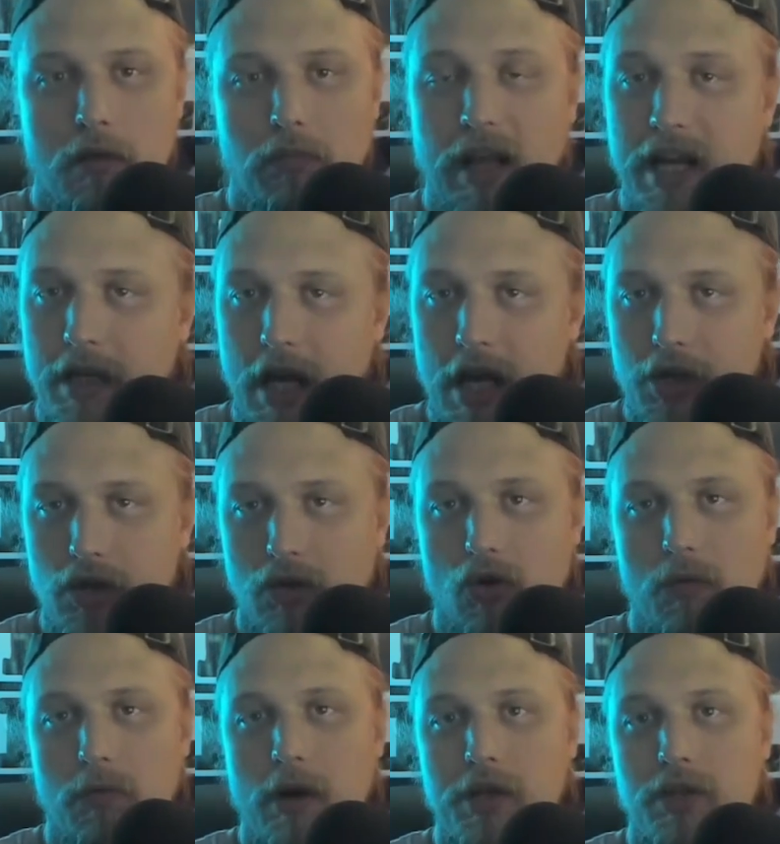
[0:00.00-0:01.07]
plantation
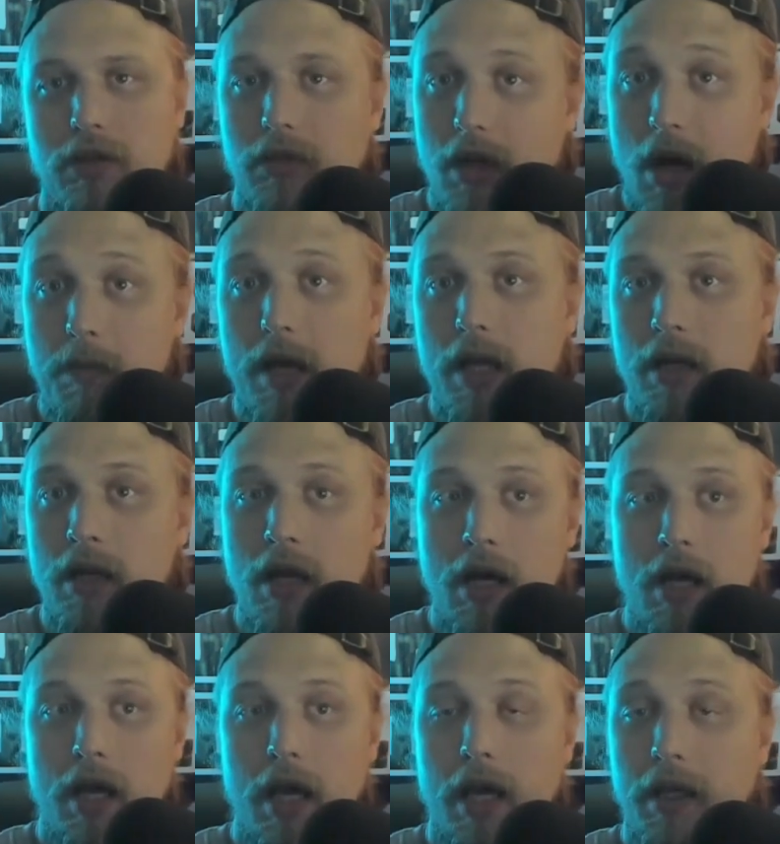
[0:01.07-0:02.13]
corporations come in
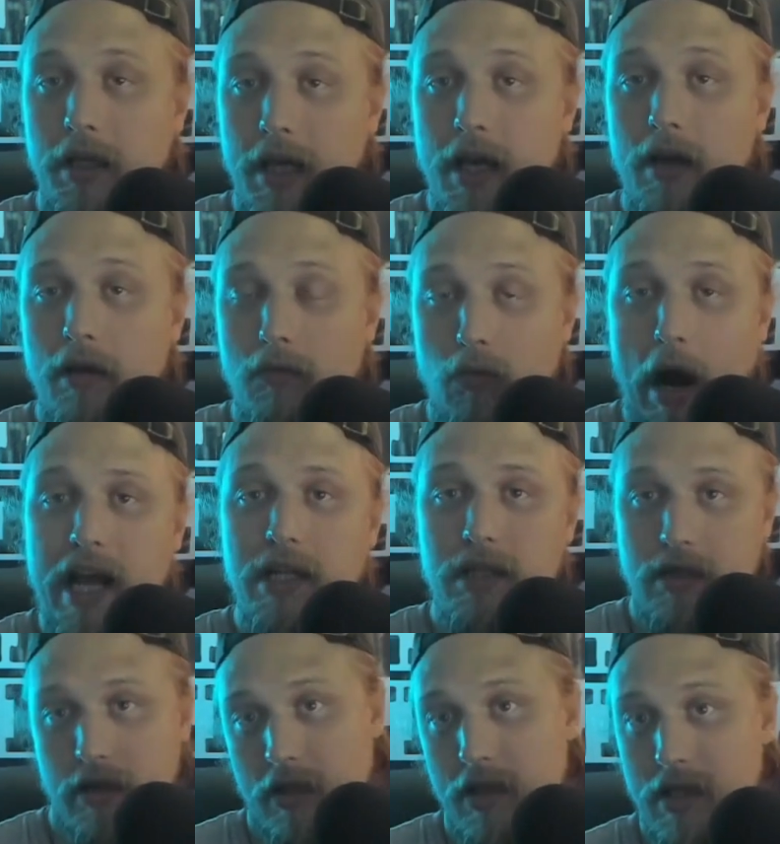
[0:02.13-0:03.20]
and get
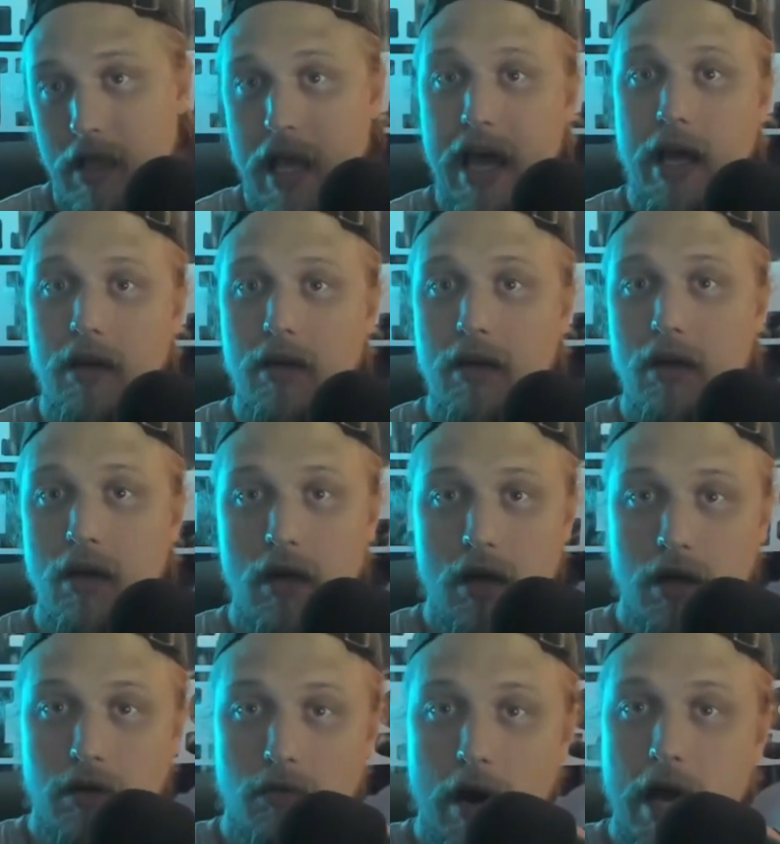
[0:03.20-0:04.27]
rights to this land,
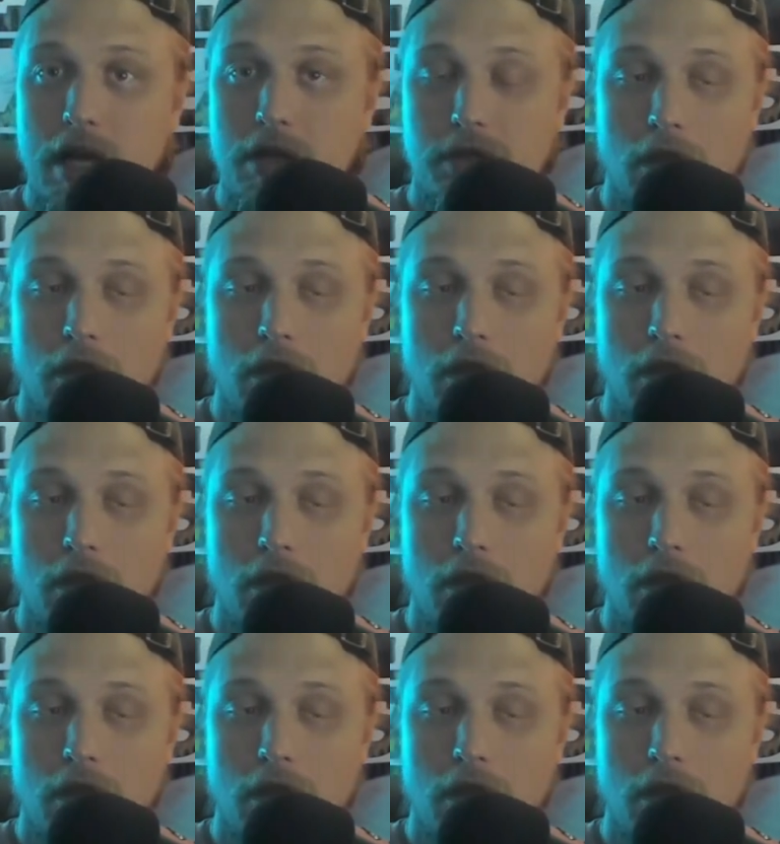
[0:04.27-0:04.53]
right?